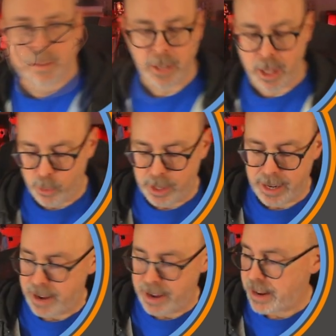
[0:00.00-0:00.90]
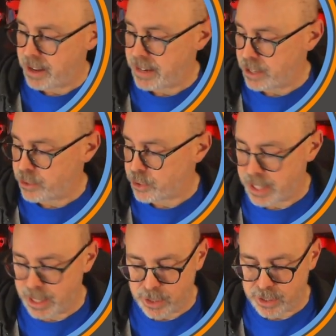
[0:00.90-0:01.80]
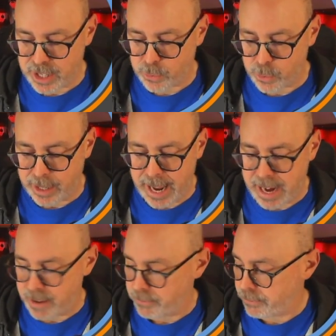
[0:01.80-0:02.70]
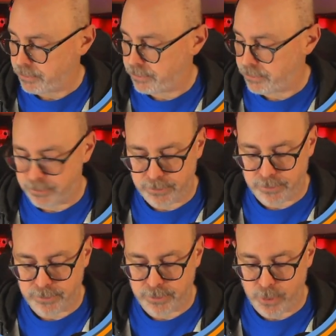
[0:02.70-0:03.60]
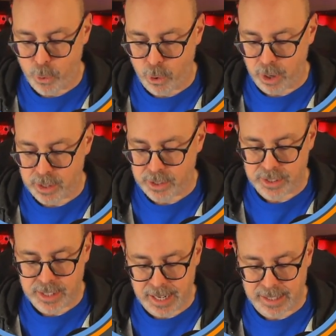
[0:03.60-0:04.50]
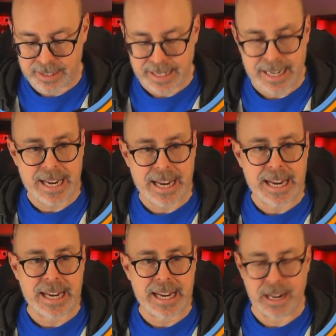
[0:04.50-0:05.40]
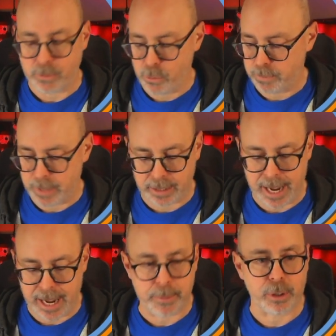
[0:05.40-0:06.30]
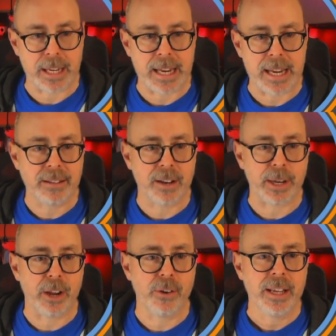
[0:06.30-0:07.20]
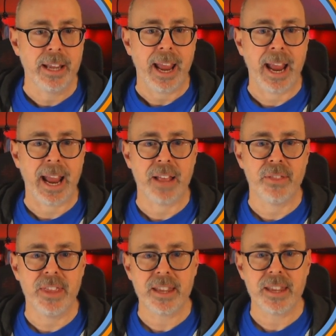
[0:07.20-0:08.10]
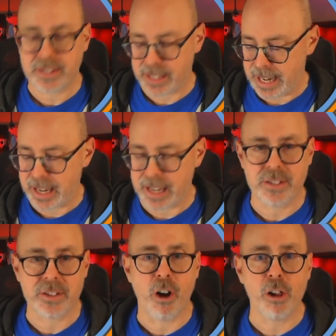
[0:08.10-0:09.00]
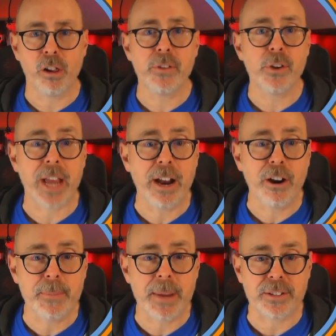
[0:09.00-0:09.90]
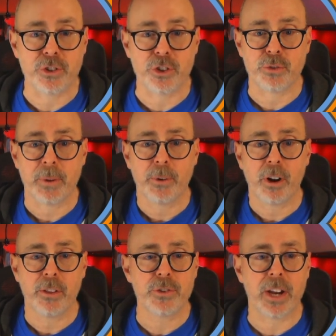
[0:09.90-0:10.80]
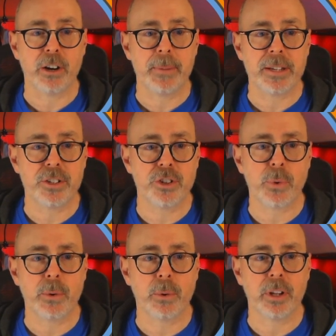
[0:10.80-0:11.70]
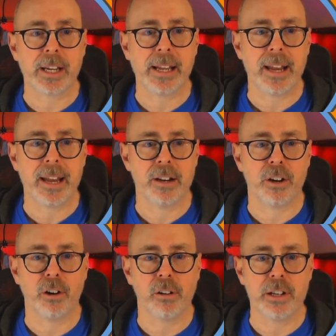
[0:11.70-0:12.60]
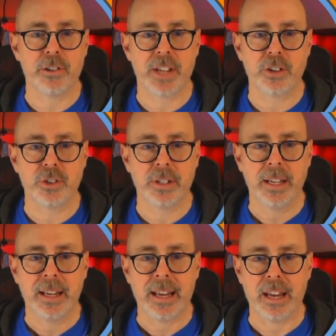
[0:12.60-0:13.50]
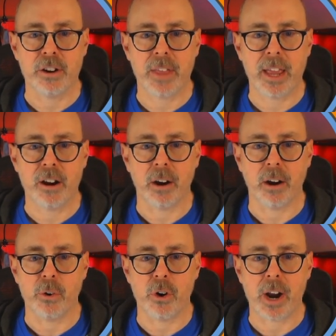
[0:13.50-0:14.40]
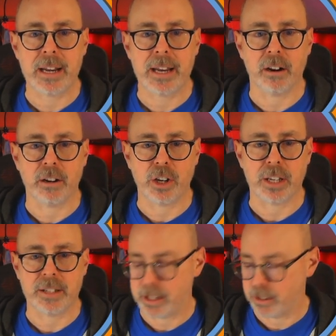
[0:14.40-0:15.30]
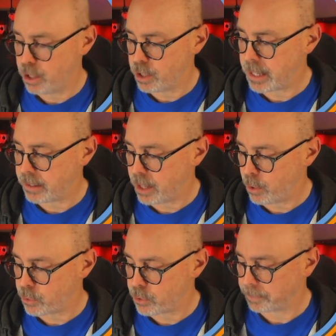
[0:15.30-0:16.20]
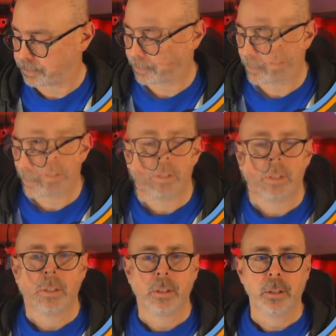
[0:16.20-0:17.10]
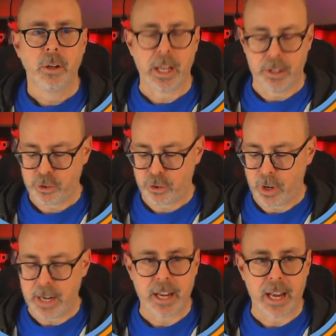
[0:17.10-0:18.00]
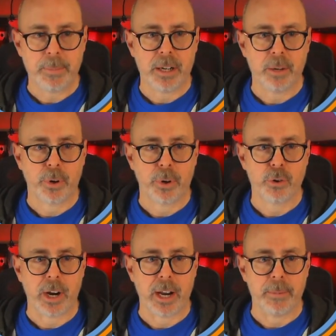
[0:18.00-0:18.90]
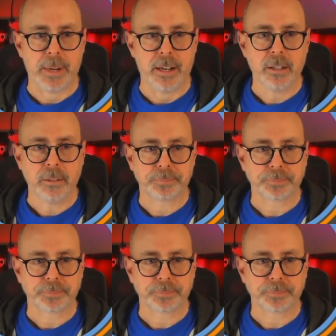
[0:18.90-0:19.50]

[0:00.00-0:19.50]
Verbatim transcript: Another one that I found interesting was this one, eight, four, six, E, whoop, not capital E, there we go. And this is all of those error messages. Remember all those error messages we were looking at in an earlier section? Here they are, right here. You can take a look at those. Okay, let's try and type in a program here.